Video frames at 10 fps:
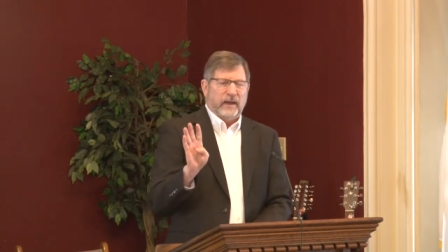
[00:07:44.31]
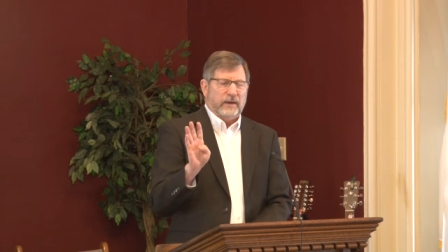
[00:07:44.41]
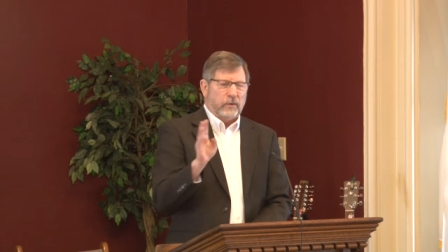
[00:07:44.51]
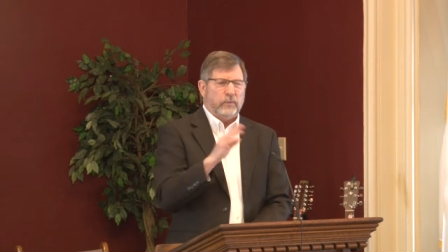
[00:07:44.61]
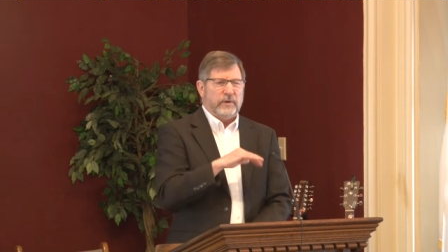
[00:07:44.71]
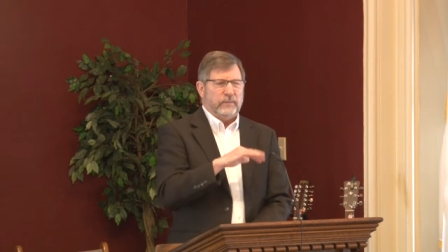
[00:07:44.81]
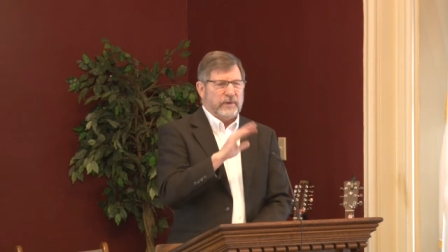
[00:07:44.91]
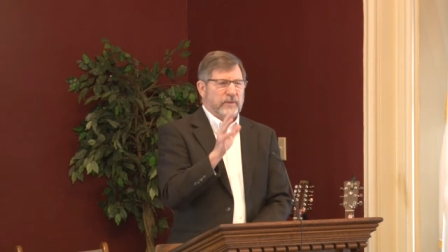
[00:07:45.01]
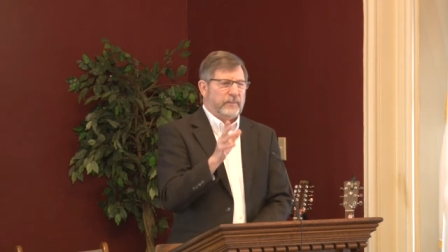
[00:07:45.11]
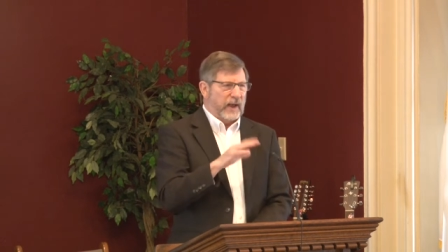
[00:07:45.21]
I know we
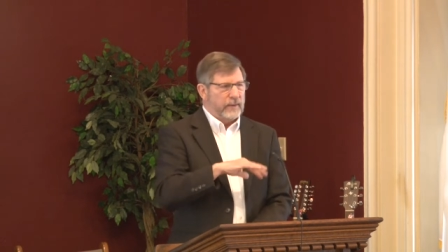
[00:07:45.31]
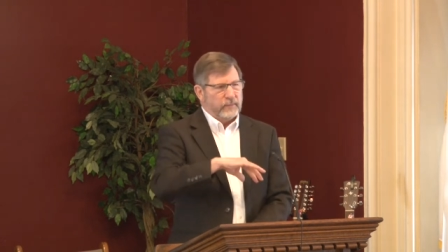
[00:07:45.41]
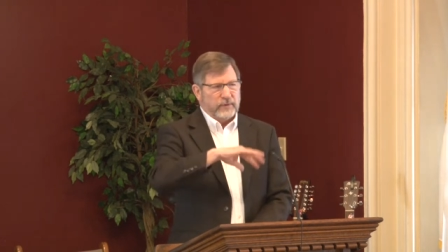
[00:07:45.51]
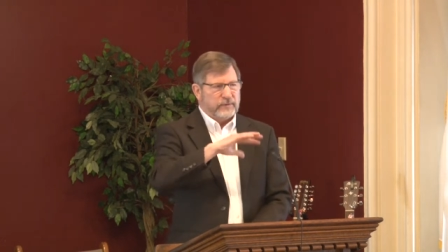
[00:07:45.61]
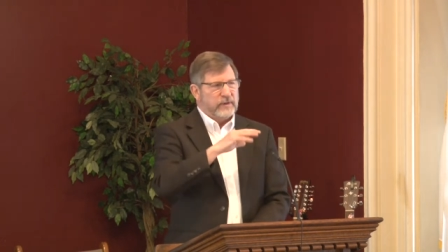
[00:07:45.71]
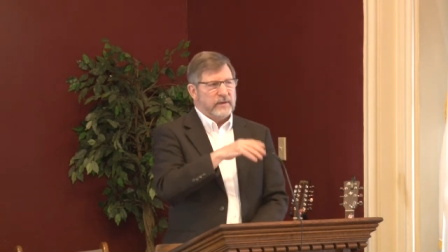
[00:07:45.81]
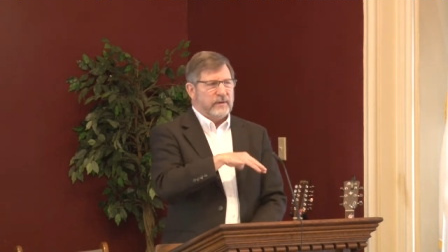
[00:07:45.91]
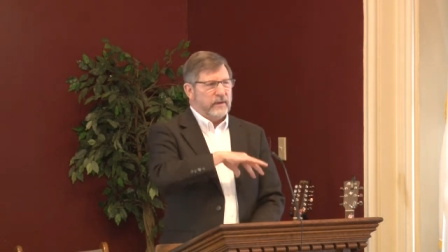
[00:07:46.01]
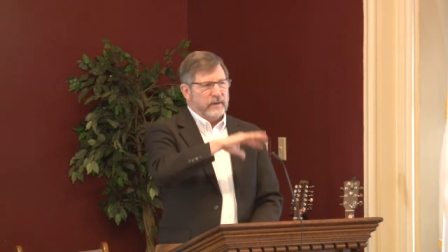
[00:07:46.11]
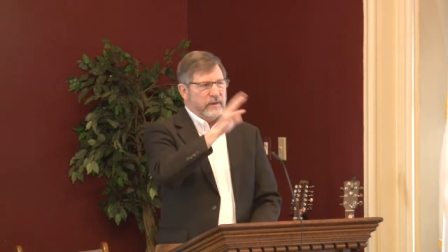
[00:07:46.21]
read the Bible, we
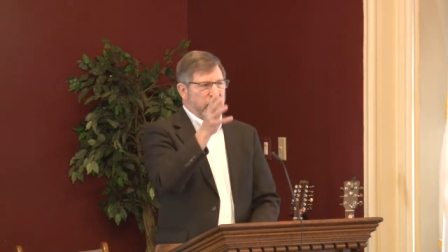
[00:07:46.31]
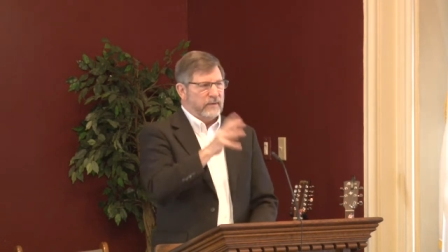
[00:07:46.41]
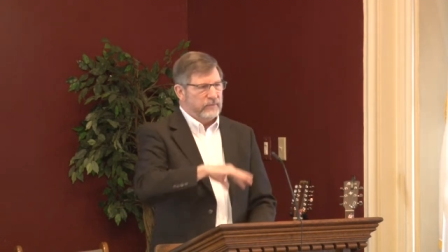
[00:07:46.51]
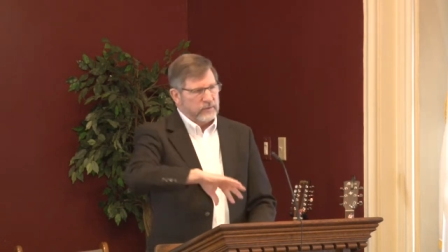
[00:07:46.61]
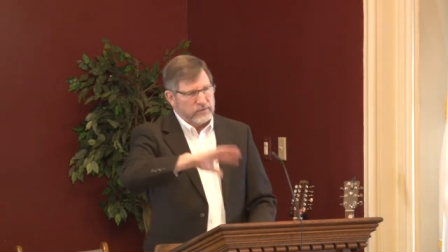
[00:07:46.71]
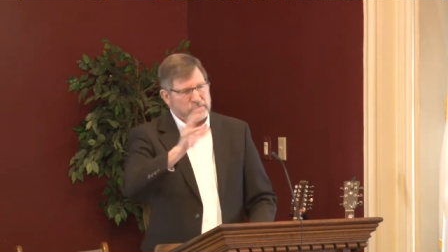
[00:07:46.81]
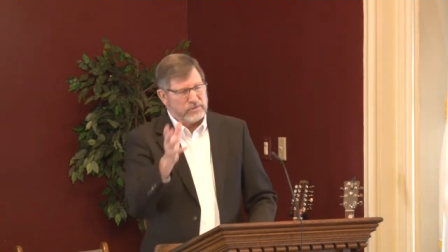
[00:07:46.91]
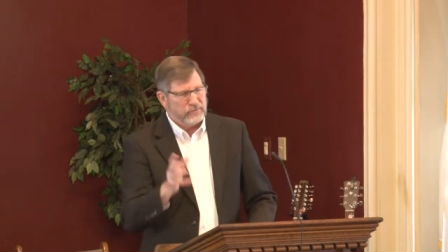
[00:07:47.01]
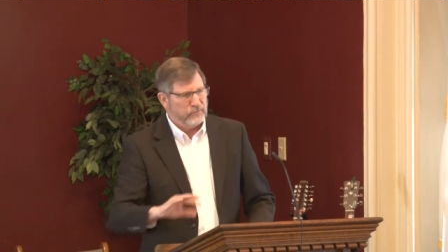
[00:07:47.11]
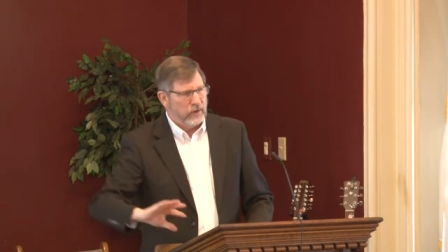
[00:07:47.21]
think uh, everything's
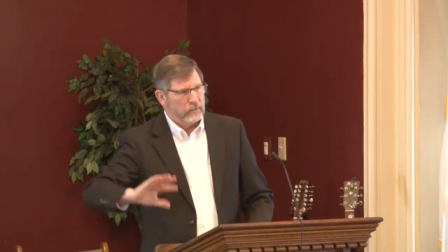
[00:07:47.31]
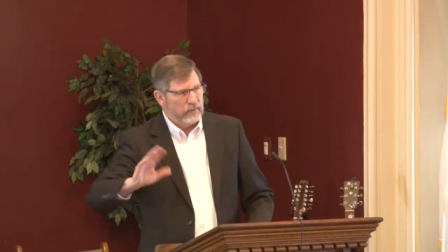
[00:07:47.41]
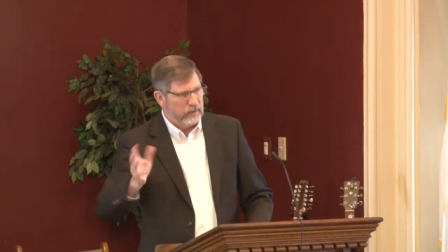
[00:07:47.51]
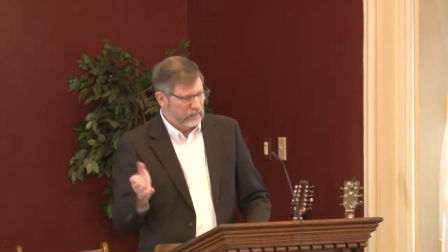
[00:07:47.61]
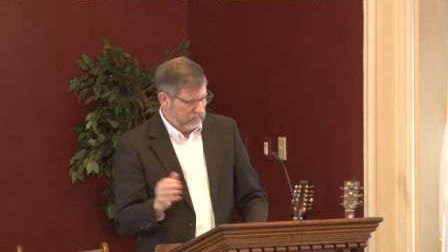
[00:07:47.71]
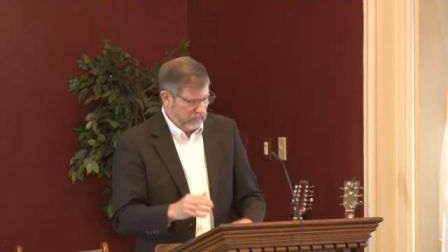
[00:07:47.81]
just flowing